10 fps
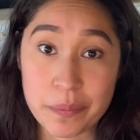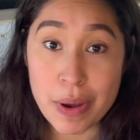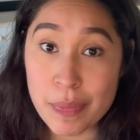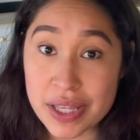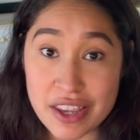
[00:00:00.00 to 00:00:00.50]

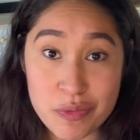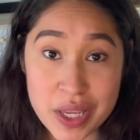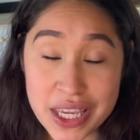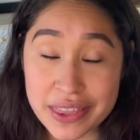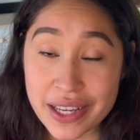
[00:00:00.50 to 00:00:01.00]
But believe
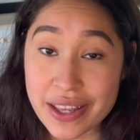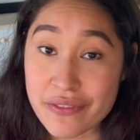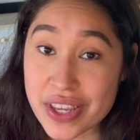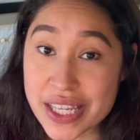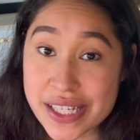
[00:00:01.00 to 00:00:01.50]
me, the
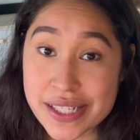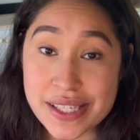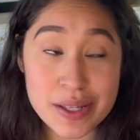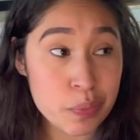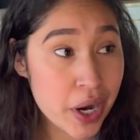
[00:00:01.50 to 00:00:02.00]
convenience,
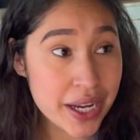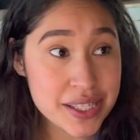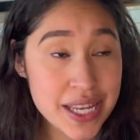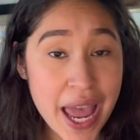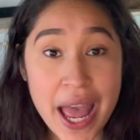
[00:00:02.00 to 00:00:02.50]
the
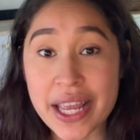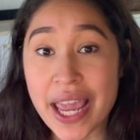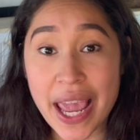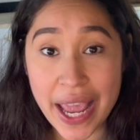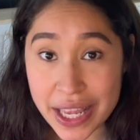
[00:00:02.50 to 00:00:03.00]
price tag,
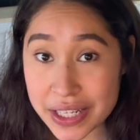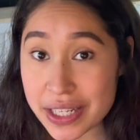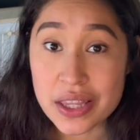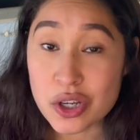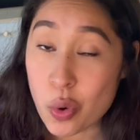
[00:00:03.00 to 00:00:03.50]
and
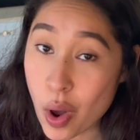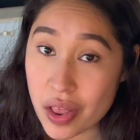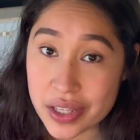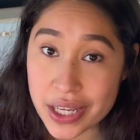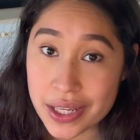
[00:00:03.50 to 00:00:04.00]
the
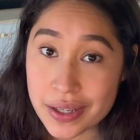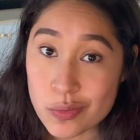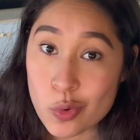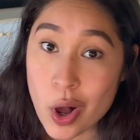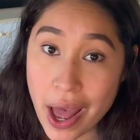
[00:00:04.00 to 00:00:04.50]
quality
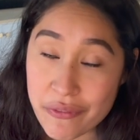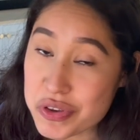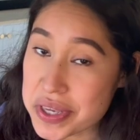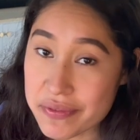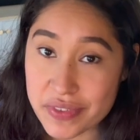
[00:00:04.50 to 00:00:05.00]
will have you
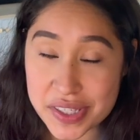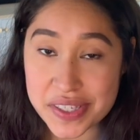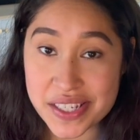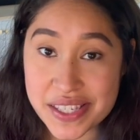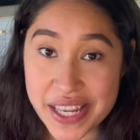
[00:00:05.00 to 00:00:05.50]
convinced
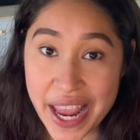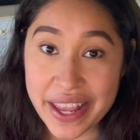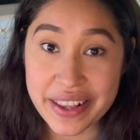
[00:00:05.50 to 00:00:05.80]
to stay.